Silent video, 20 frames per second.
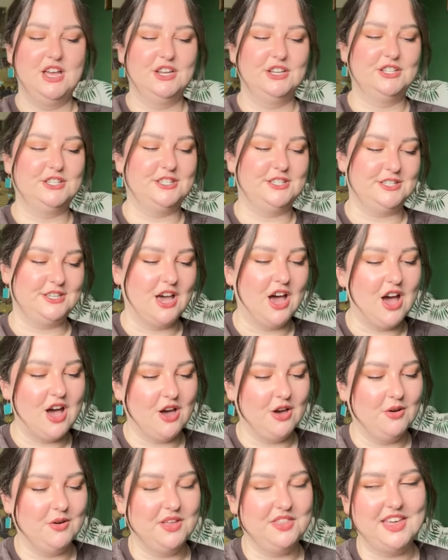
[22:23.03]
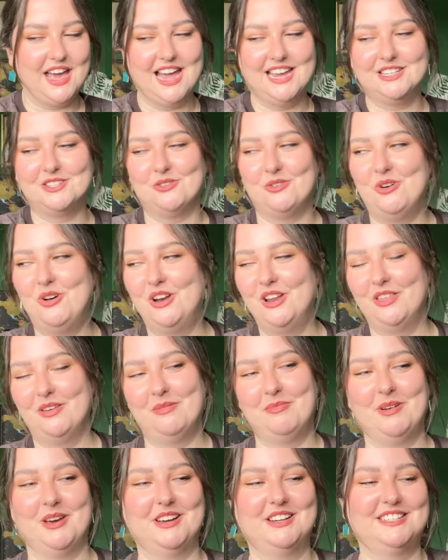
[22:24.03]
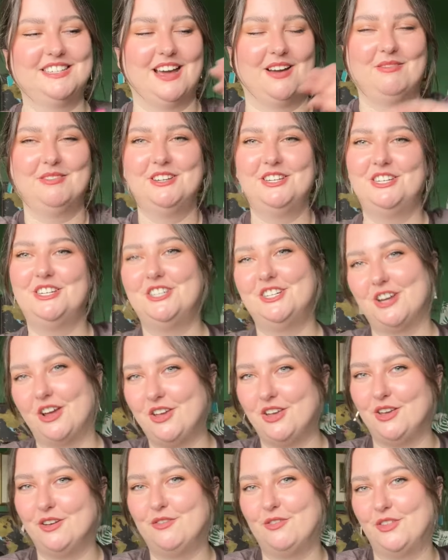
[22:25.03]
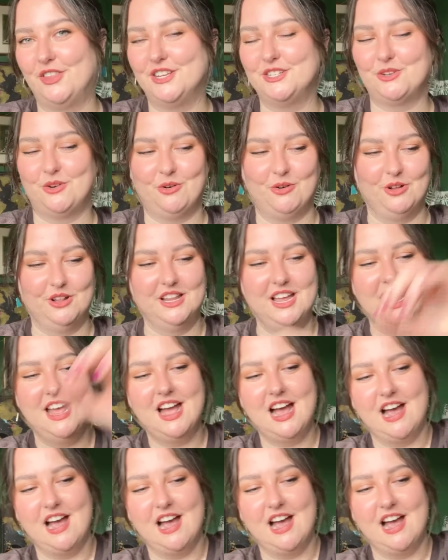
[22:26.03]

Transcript: So that is all of the books that I wanted to show you for this haul.